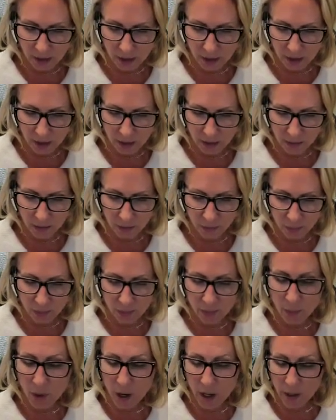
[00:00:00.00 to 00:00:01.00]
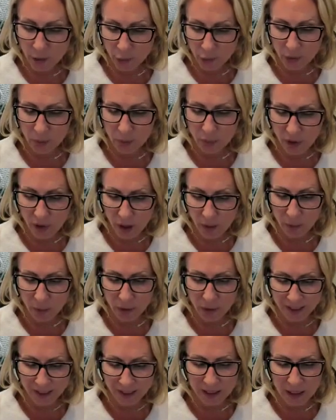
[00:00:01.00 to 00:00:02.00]
monitoring
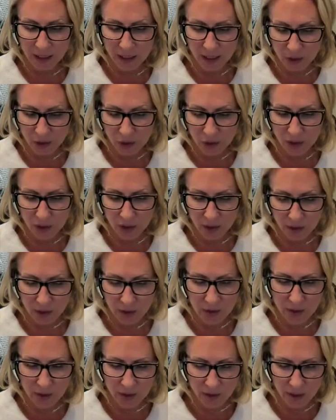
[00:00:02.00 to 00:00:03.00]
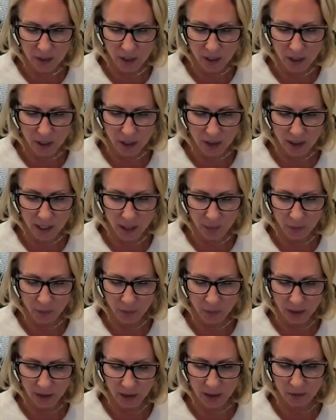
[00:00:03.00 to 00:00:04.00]
property conditions. That would
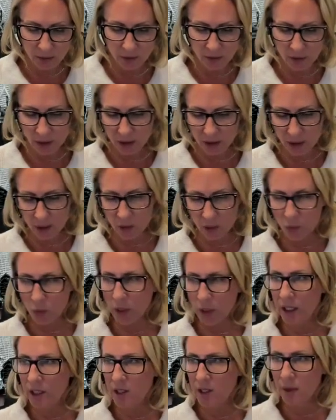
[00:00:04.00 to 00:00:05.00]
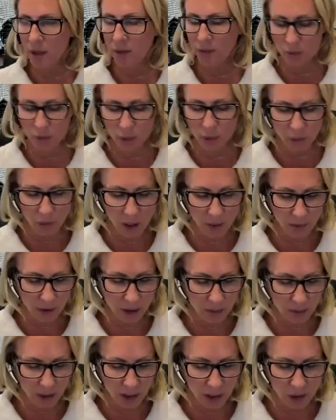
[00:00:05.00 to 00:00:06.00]
be another thing that you want to expect from your
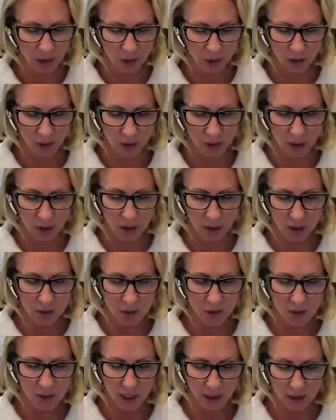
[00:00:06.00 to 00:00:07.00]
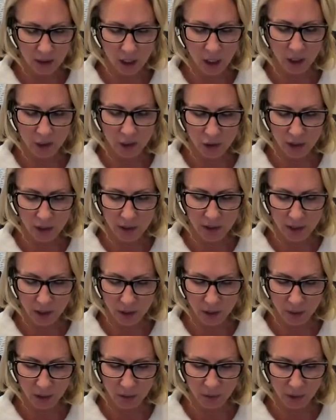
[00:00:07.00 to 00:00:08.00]
property manager. So technology is
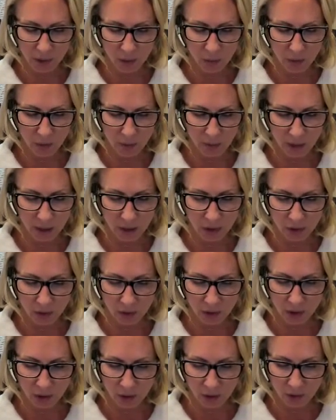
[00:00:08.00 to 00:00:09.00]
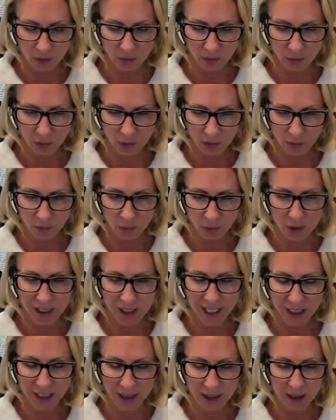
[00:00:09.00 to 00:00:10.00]
going to be a big one to make sure that you're
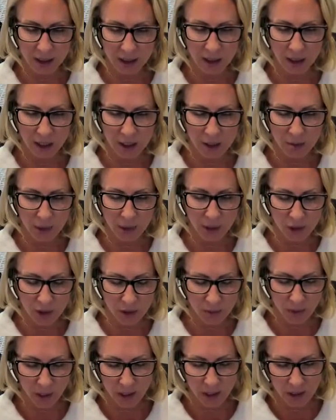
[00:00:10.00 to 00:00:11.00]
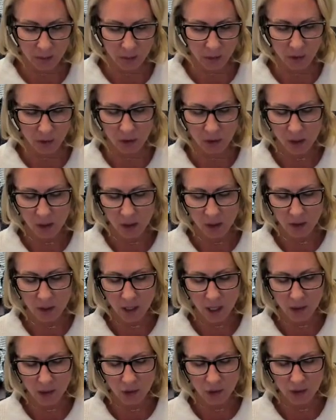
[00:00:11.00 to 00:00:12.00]
protected as much as possible,
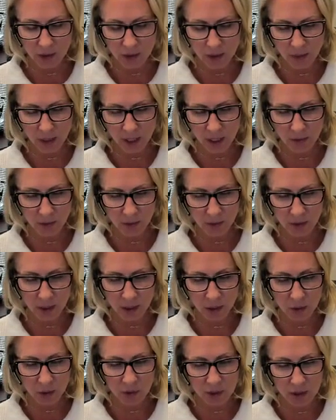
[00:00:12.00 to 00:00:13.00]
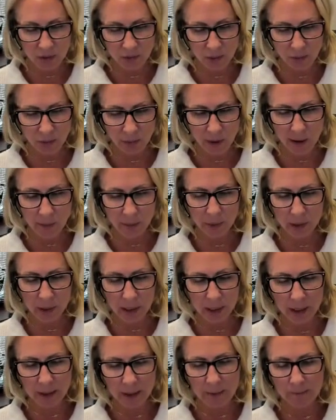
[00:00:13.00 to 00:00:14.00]
not just about the use of the
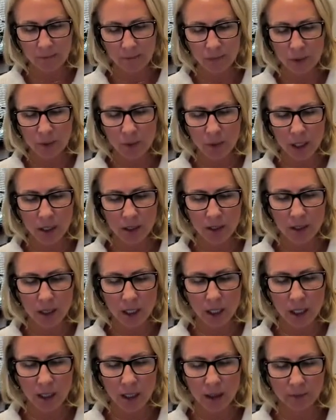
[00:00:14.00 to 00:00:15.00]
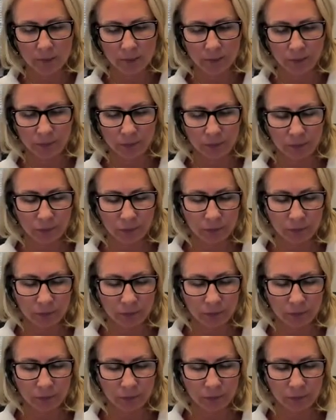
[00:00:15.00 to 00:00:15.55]
property, but how